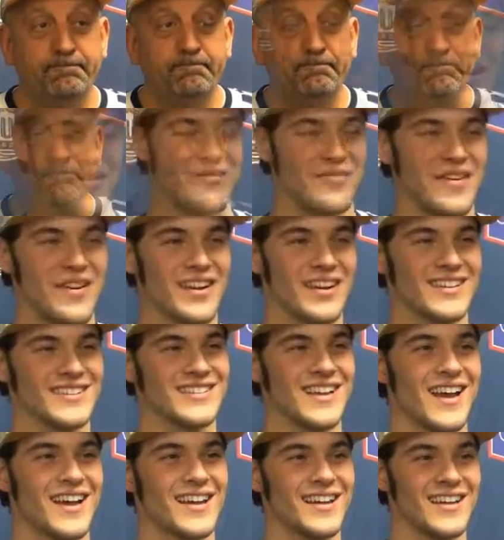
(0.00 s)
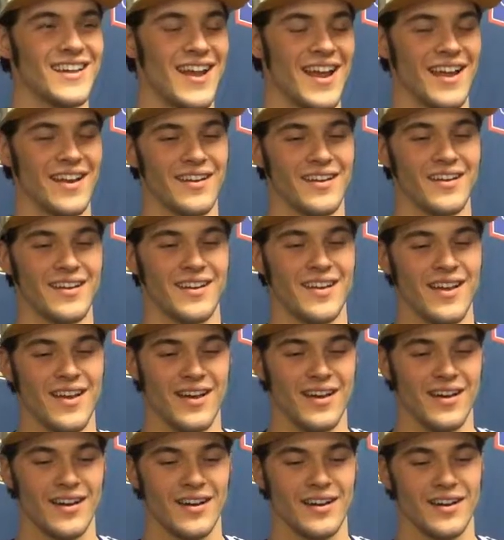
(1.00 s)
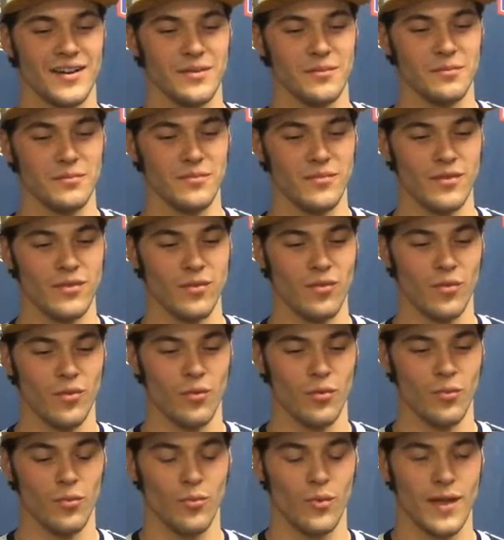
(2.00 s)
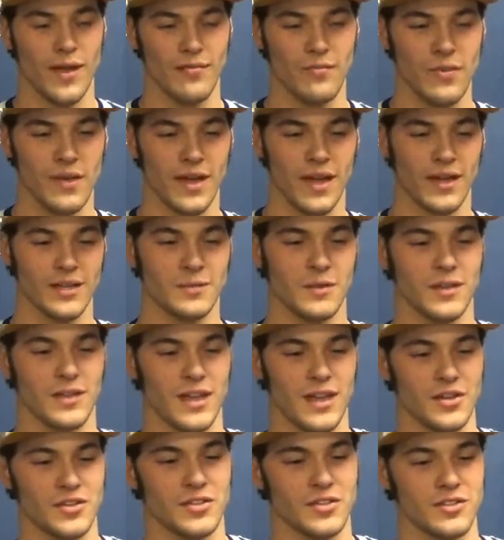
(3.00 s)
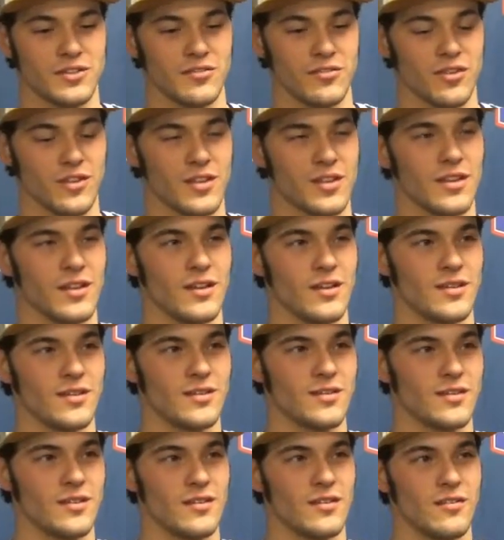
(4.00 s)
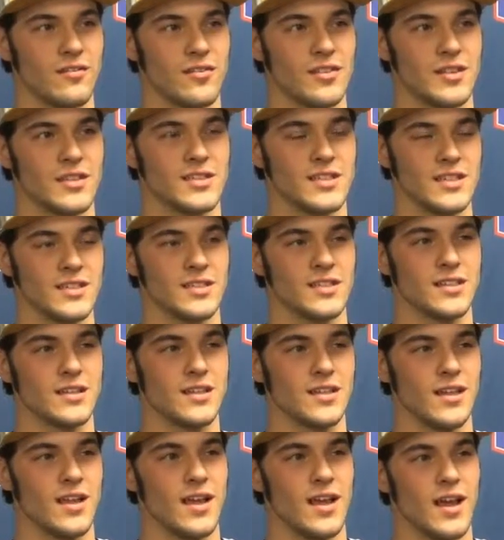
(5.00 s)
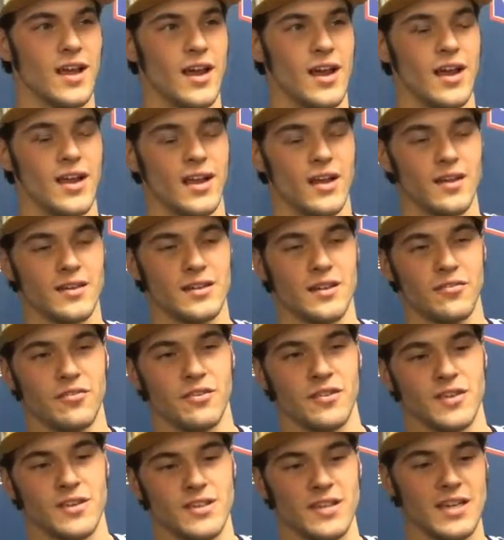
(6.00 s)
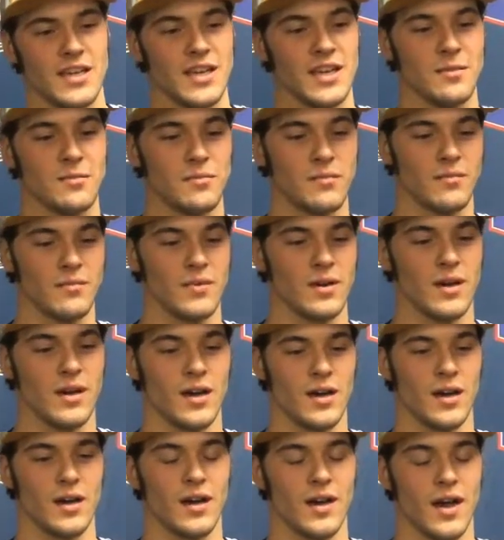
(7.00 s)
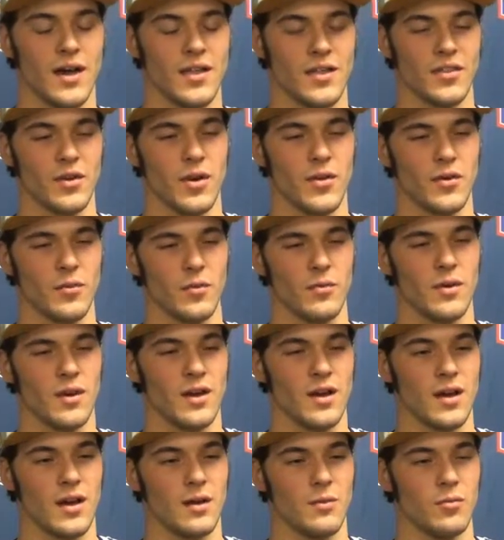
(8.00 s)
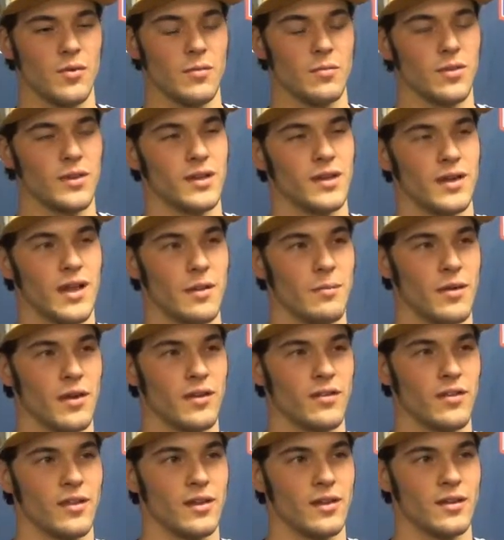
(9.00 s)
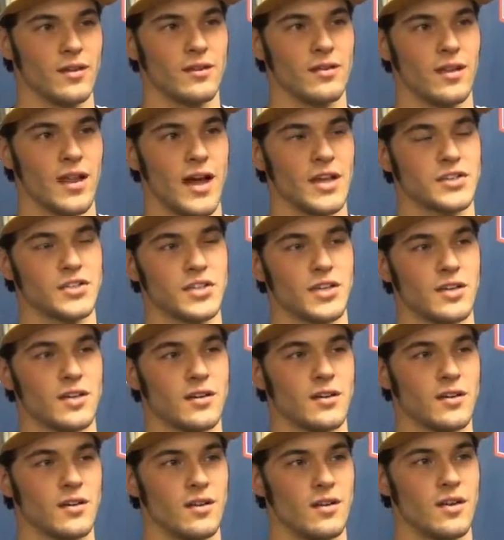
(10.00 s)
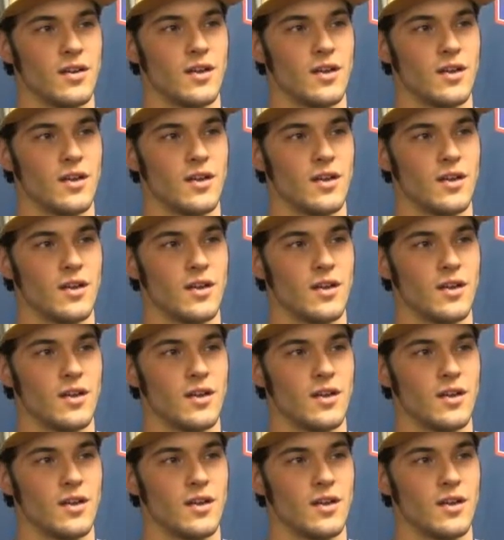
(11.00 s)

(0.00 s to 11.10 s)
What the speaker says: I'm very excited, and we have big expectations for the season, and definitely the team. I think we blend a lot better than last year,